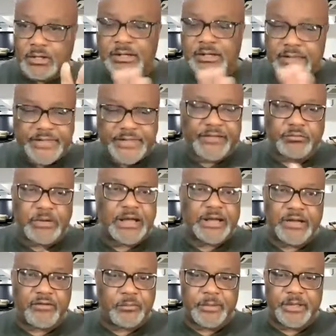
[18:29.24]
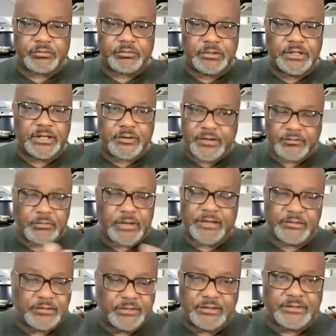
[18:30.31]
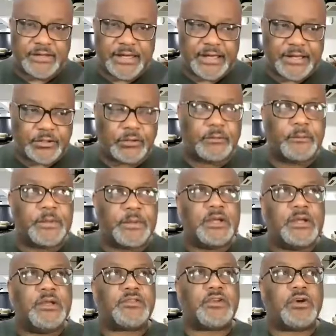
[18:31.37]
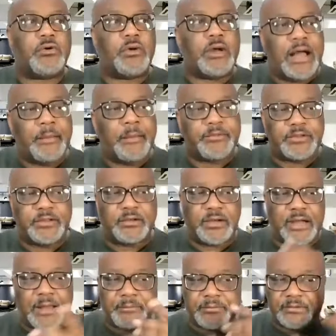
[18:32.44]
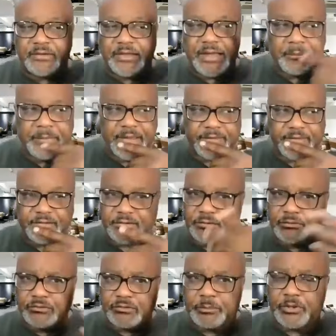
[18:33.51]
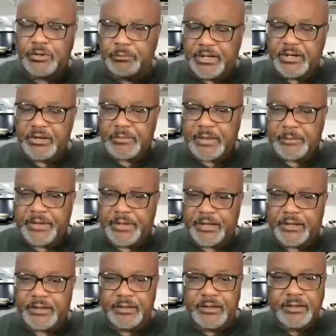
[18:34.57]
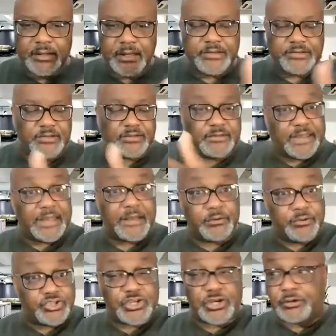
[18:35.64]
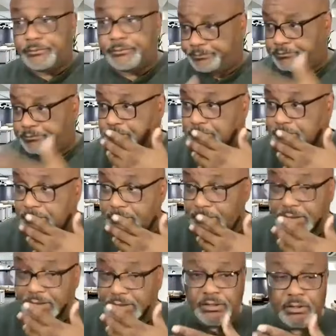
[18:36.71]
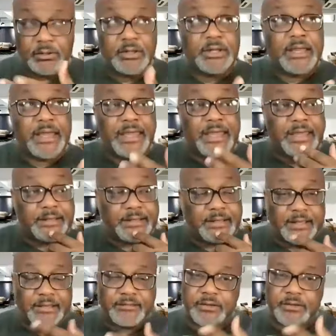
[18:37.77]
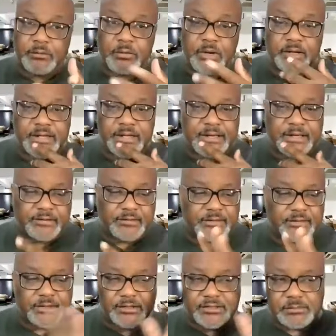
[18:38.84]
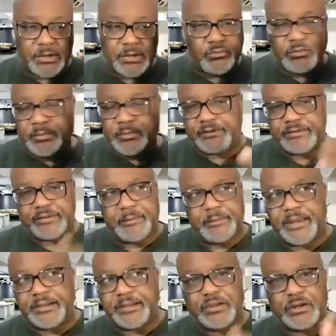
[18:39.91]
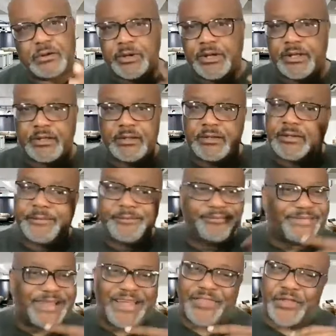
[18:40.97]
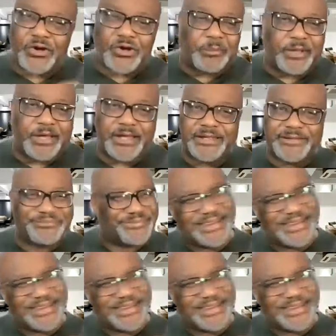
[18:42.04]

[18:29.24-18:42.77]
that's why I never mess with liquor. That's why to this day I don't. So I'm sitting there. I'm just like, man, this dude spilled beer on my bed and just sat on the shirt, you know. And uh, and so they walked out. And I just said to my roommate, I said, man, you know what? I thought about it